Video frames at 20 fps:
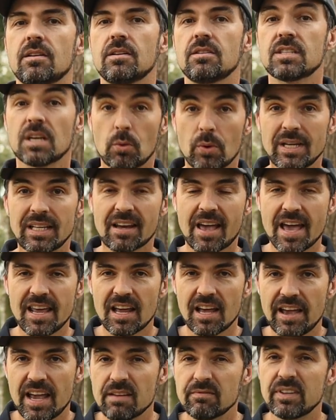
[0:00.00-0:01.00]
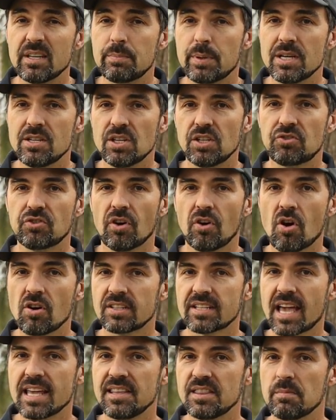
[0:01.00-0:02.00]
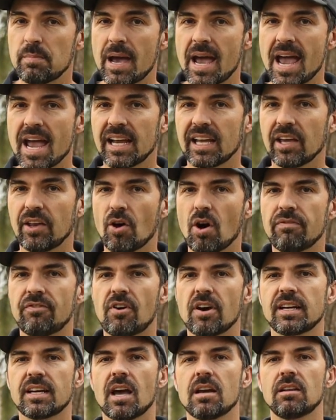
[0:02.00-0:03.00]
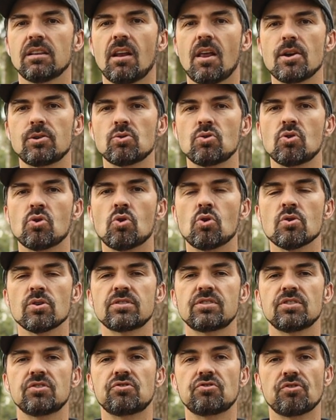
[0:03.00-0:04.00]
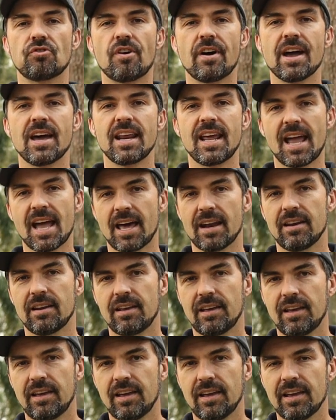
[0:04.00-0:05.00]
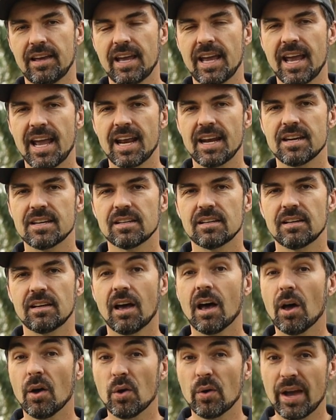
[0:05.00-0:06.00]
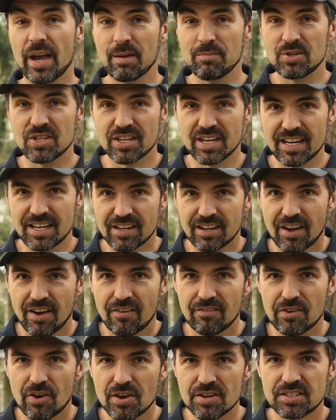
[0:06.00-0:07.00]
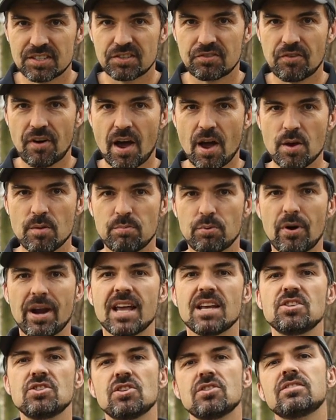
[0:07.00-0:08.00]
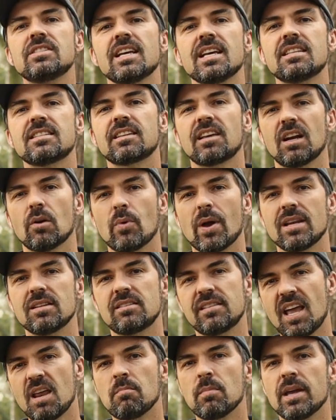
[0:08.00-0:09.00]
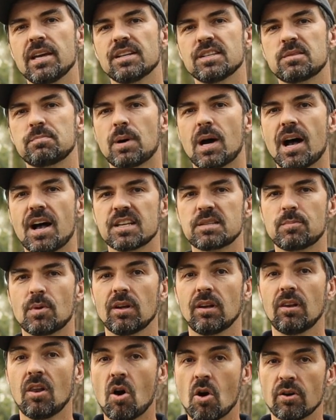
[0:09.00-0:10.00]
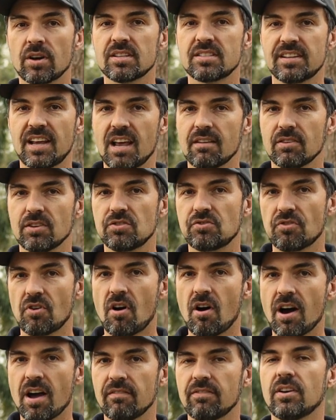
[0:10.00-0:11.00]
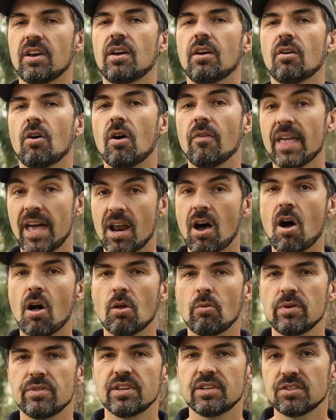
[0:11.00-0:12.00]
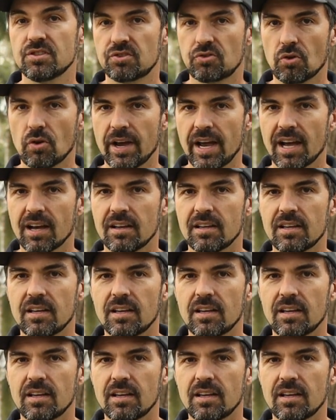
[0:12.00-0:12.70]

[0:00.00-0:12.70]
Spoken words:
So a week later, MVP Neutron Octane in the bag, and off I go to the local course to try it out. And OMG, first throw, brand new disc, and it went 10 meters past my longest ever drive on that hole with the Destroyer.